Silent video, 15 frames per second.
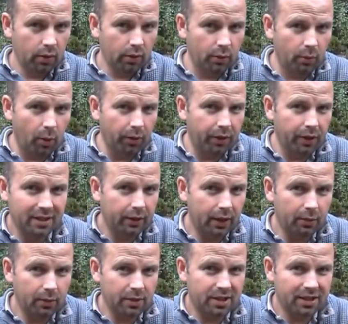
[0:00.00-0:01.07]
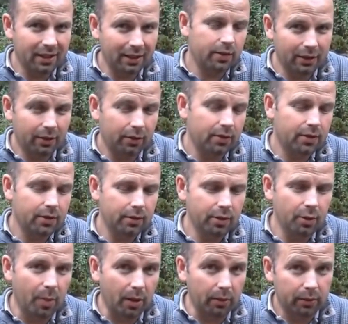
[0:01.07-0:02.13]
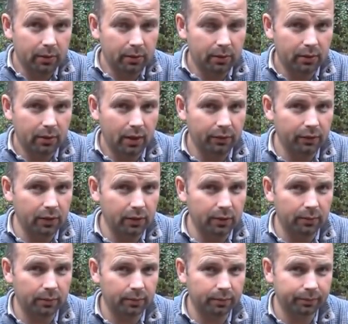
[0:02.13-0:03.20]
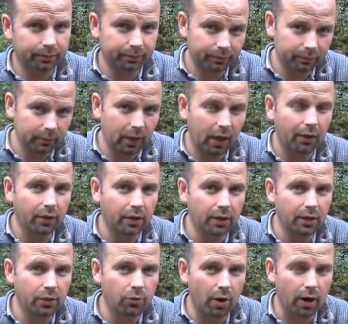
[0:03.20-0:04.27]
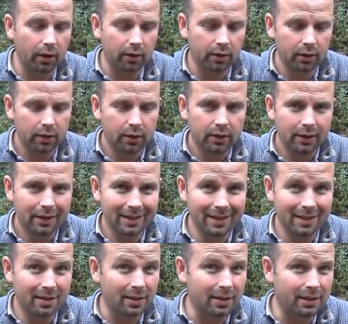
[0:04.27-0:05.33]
And the one thing that I was slightly concerned about after having an E-Track is